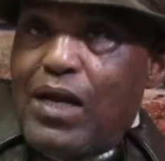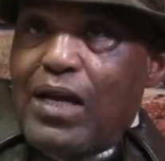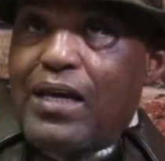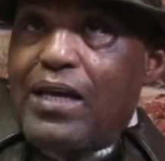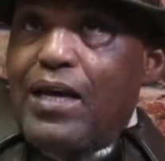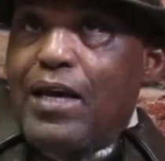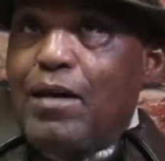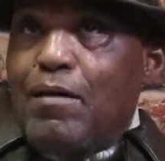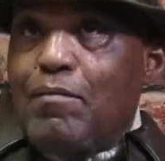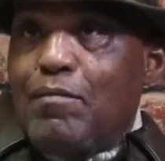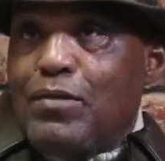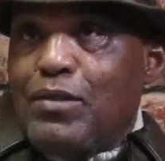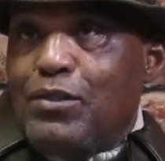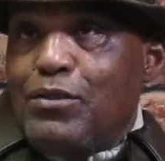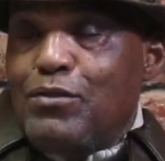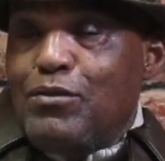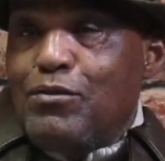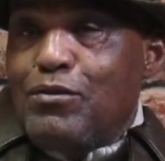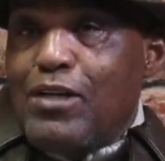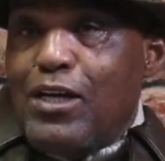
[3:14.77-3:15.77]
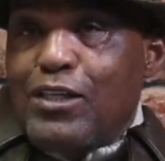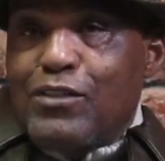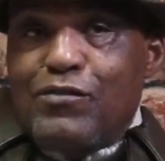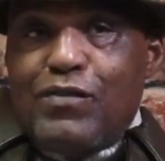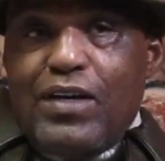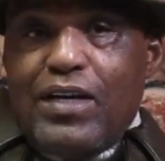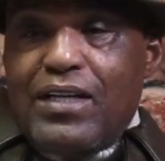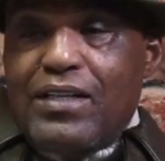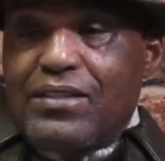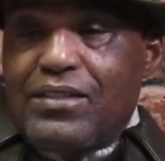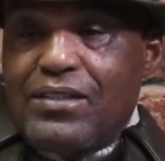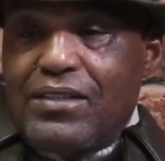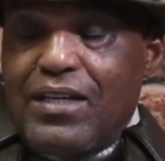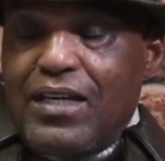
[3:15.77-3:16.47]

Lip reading: came to Las Vegas in